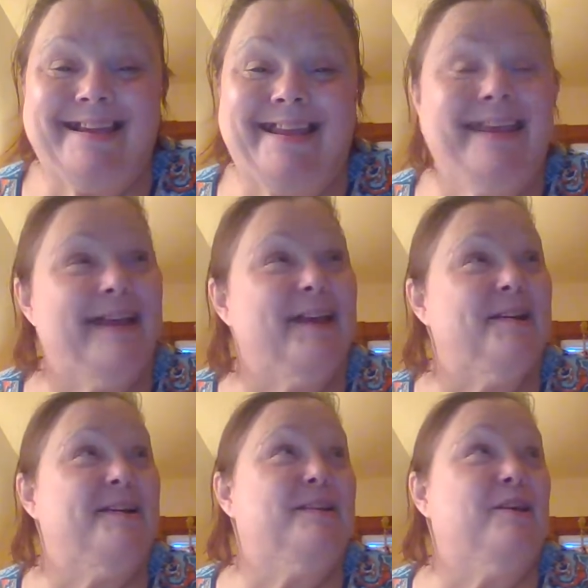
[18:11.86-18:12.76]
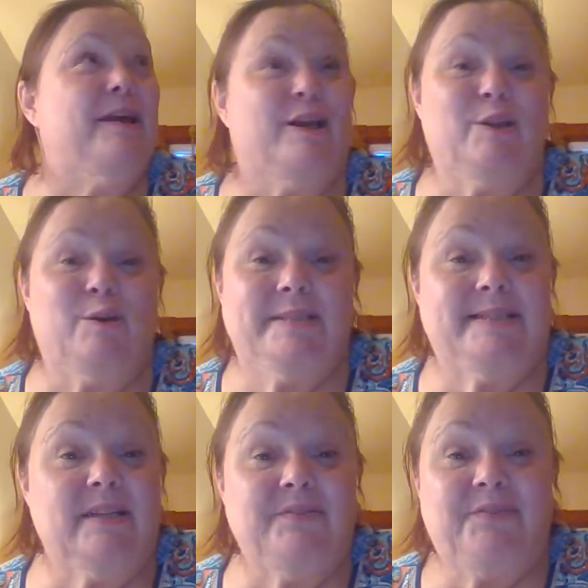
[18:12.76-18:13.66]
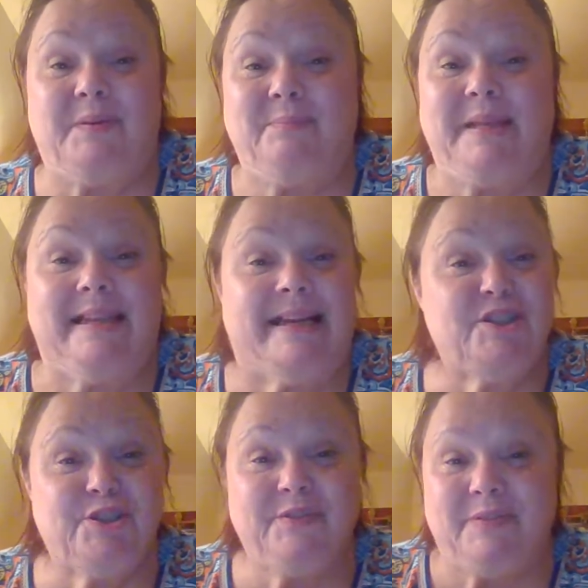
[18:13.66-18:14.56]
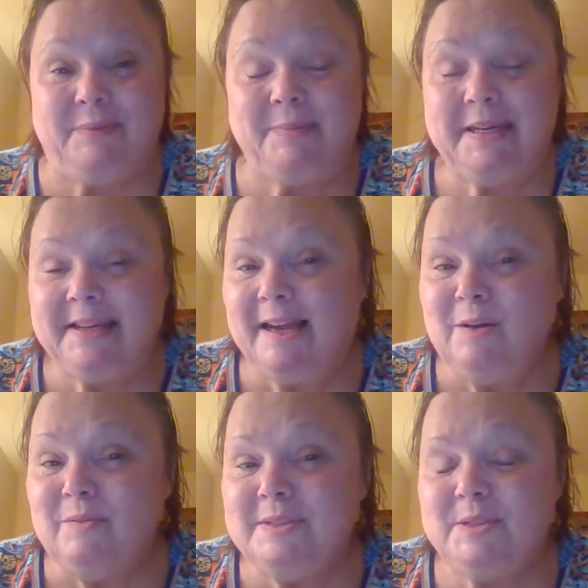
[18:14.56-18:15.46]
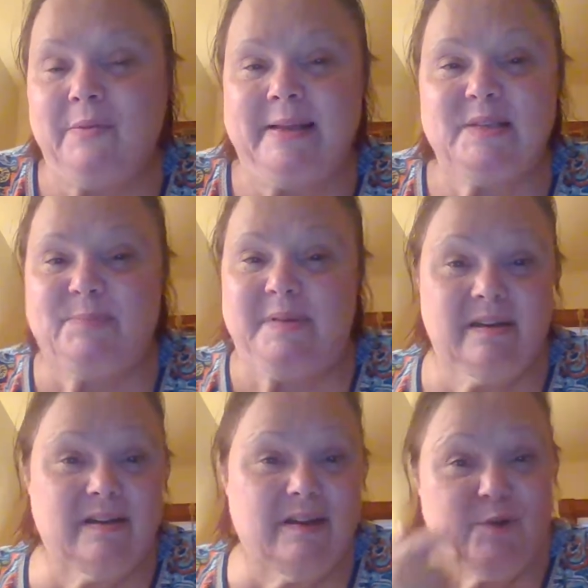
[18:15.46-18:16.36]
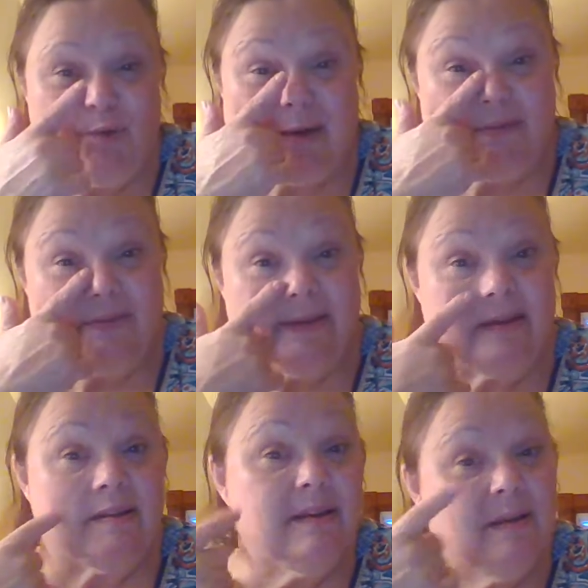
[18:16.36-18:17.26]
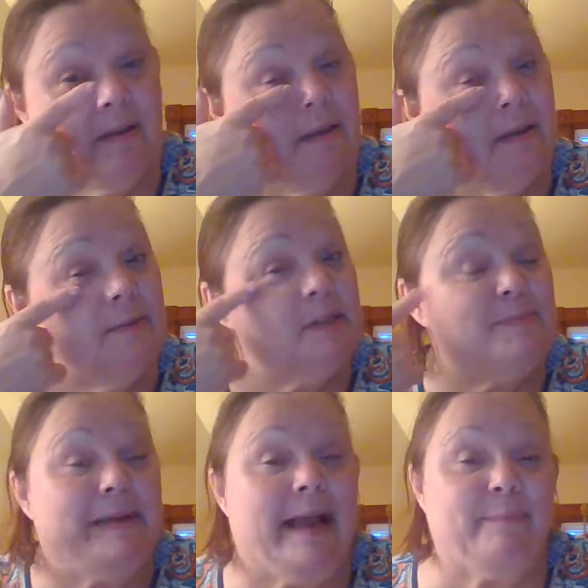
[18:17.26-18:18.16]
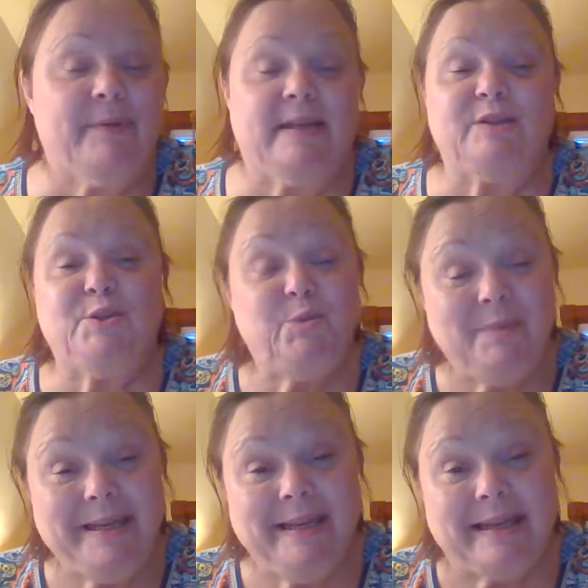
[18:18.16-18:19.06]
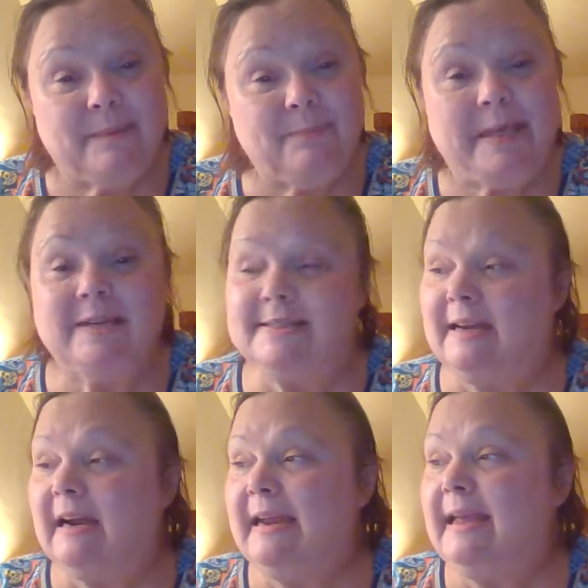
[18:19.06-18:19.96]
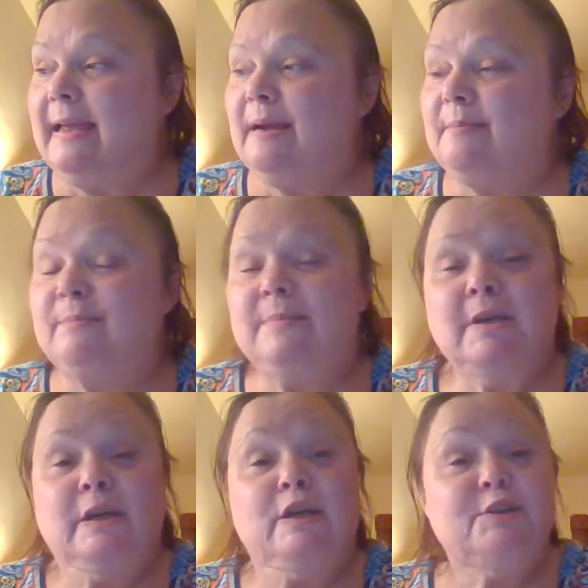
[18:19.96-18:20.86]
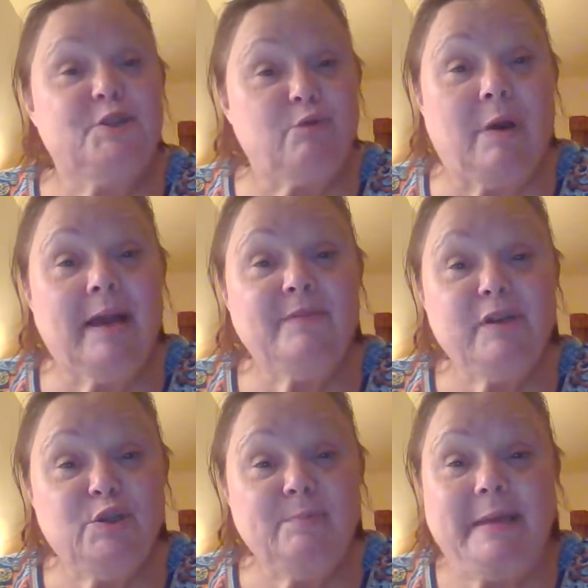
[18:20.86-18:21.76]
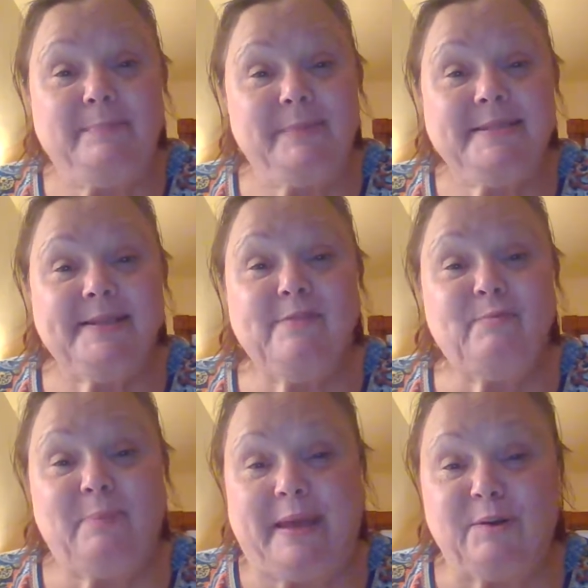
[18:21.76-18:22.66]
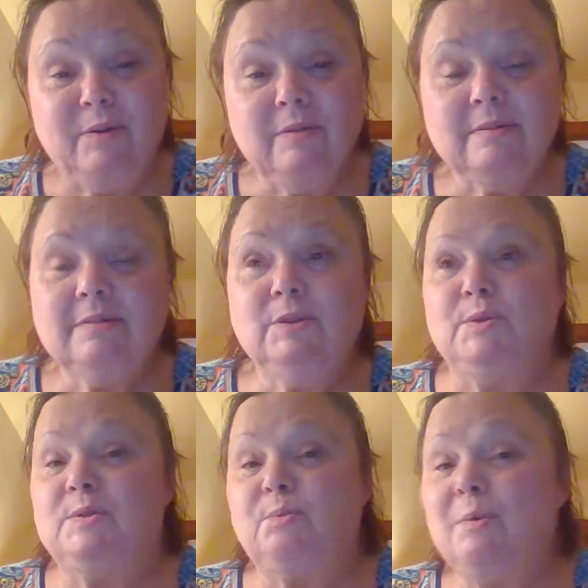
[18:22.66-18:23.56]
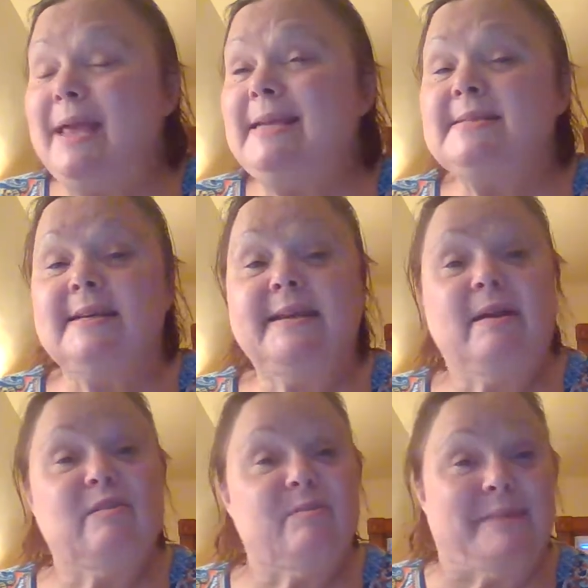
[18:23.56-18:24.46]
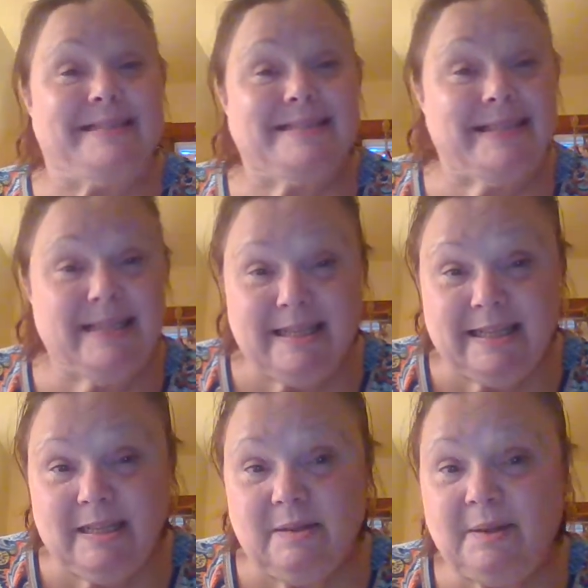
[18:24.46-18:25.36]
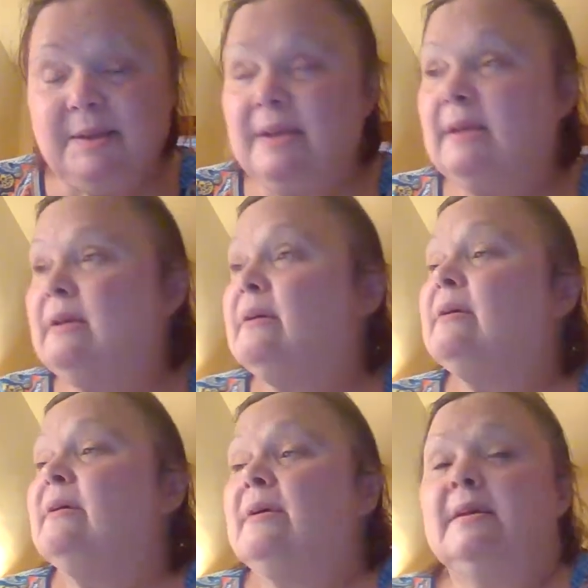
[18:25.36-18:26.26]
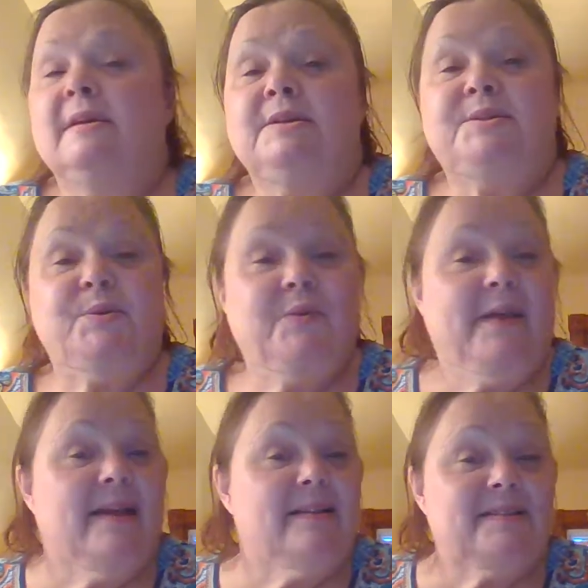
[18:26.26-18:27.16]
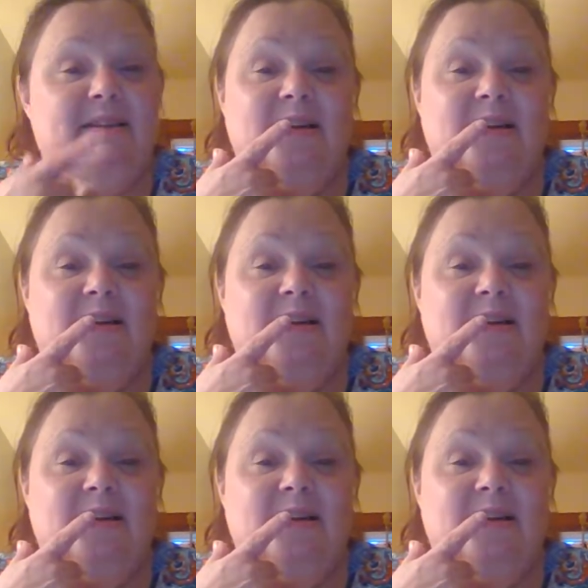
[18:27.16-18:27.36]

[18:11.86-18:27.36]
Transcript: and a lot of clothes that didn't fit me last year fit me now. So that's been another great thing that's been happening to me, because I am striving to make myself better, lose weight, take care of my skin, so that